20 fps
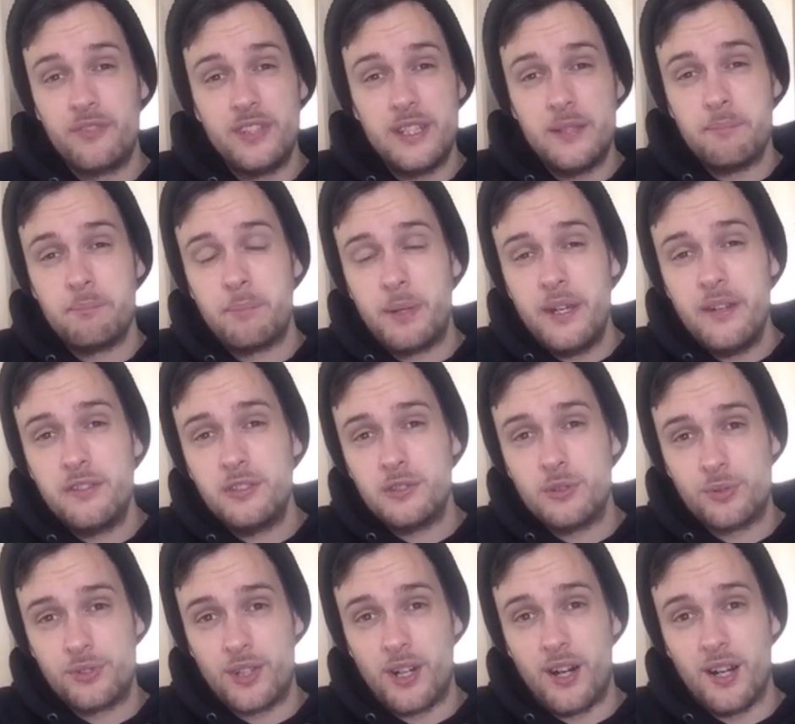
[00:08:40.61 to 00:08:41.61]
the
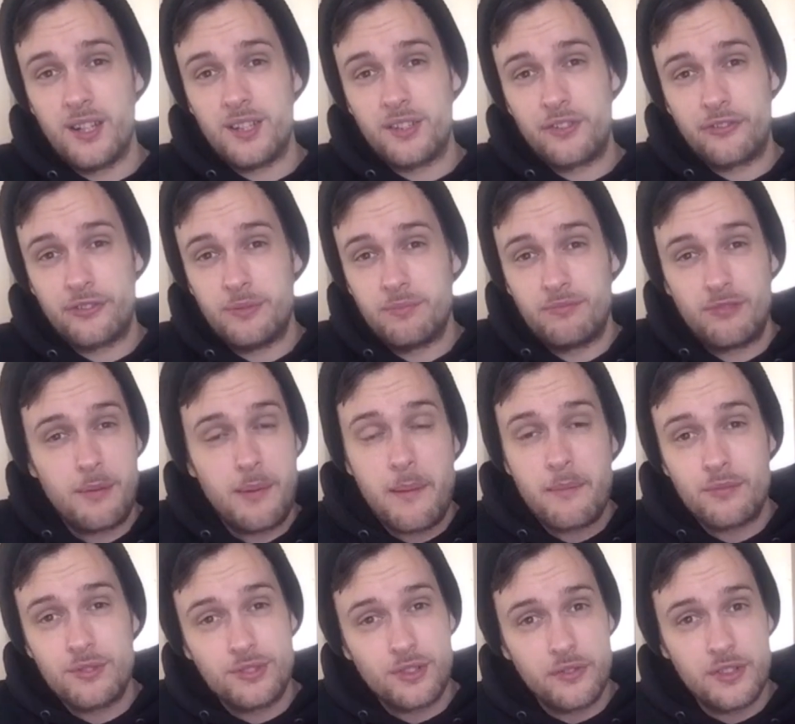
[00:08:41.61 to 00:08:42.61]
Imperial Daleks from
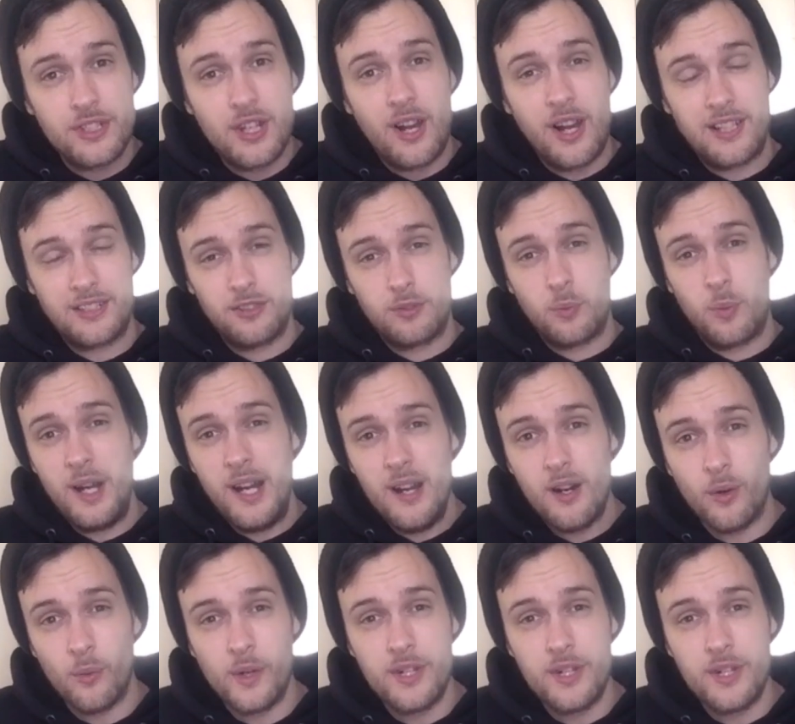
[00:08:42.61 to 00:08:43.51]
Remembrance of the Daleks as well,